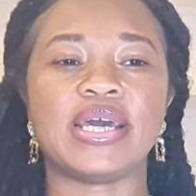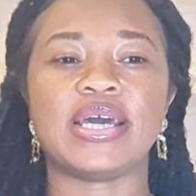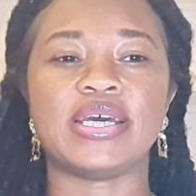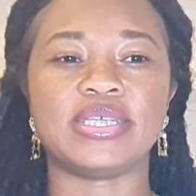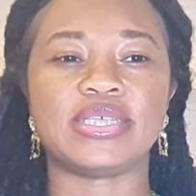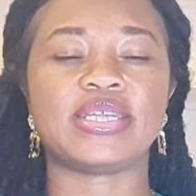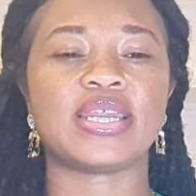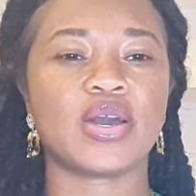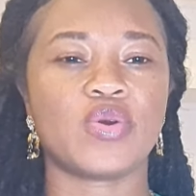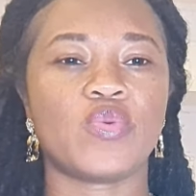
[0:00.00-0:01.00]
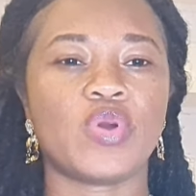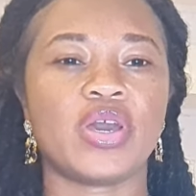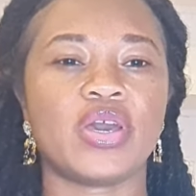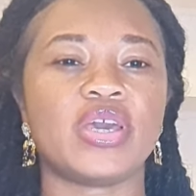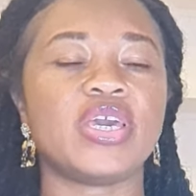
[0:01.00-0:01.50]
And now,
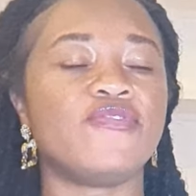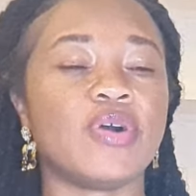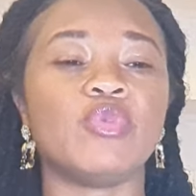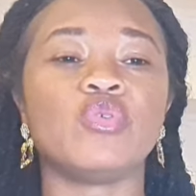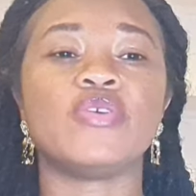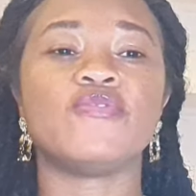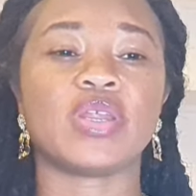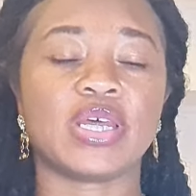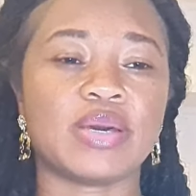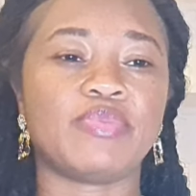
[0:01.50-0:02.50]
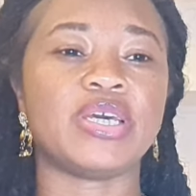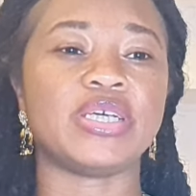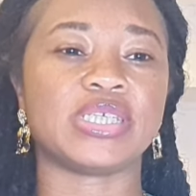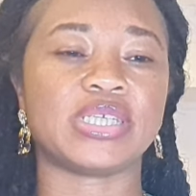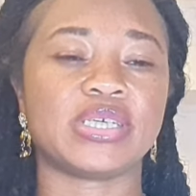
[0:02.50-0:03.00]
if I'm looking for another
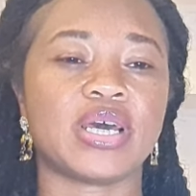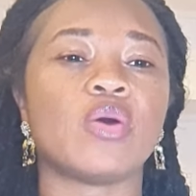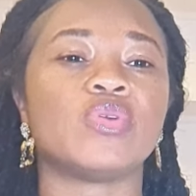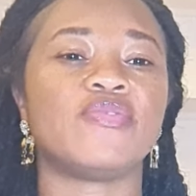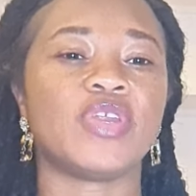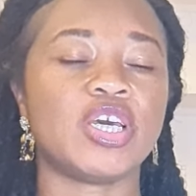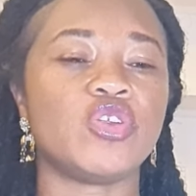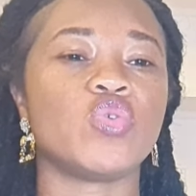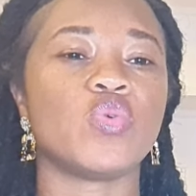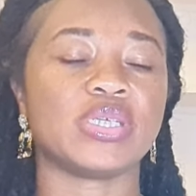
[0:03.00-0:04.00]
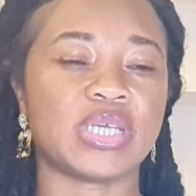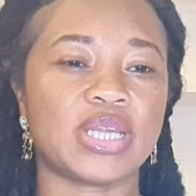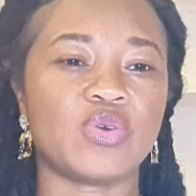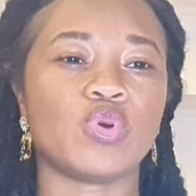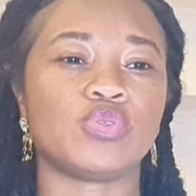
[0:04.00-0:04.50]
place, I will definitely know
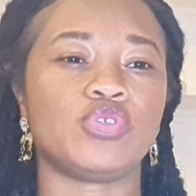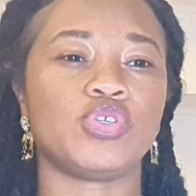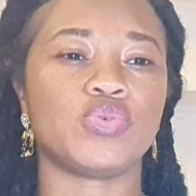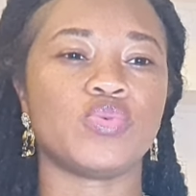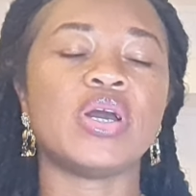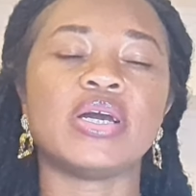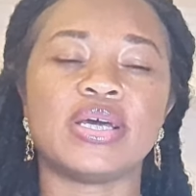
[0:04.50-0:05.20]
exactly what to do.